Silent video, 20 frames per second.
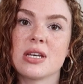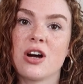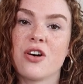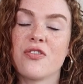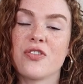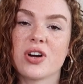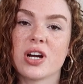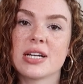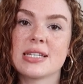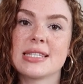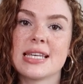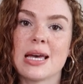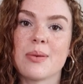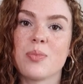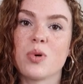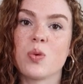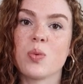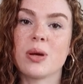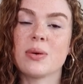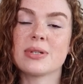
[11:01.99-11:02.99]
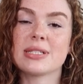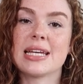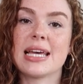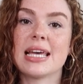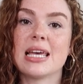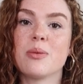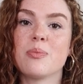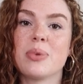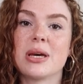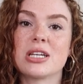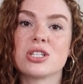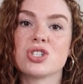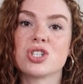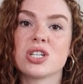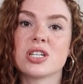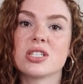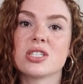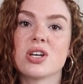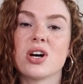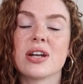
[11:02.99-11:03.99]
So for example, we were taking
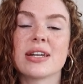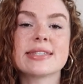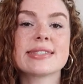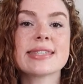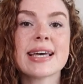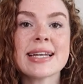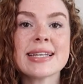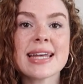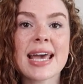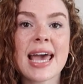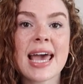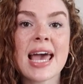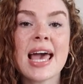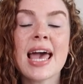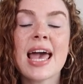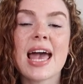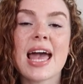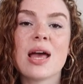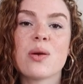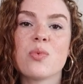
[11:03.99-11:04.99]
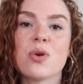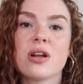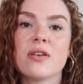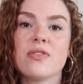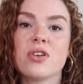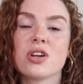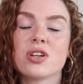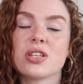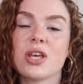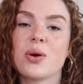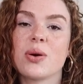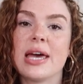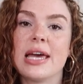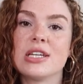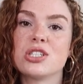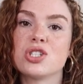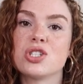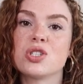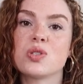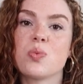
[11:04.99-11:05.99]
pictures on a Sunday and one of our
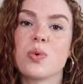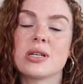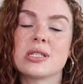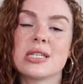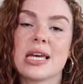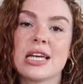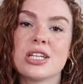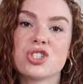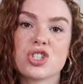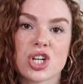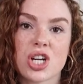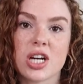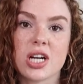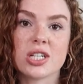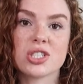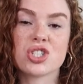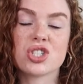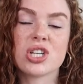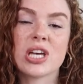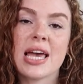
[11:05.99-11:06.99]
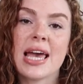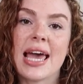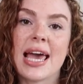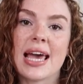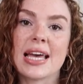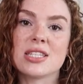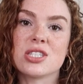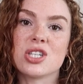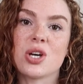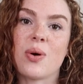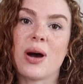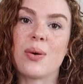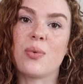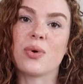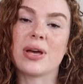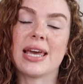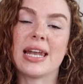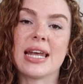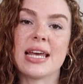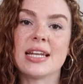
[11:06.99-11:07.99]
locations was a church, and so I
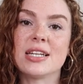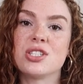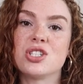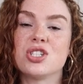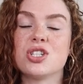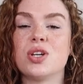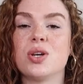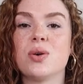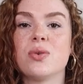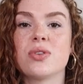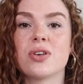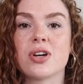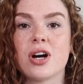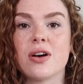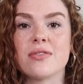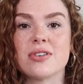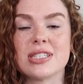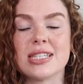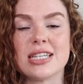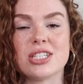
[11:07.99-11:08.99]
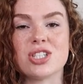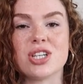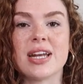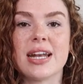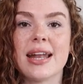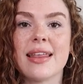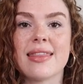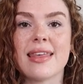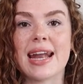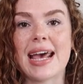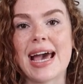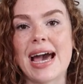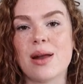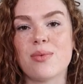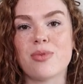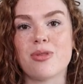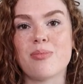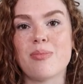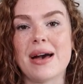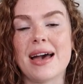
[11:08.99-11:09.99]
will get into the conversation that I
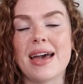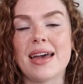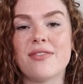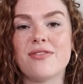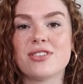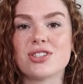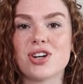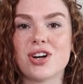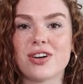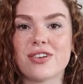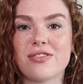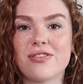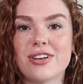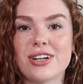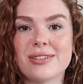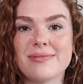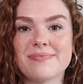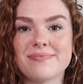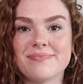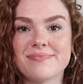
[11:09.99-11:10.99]
had with my photographer.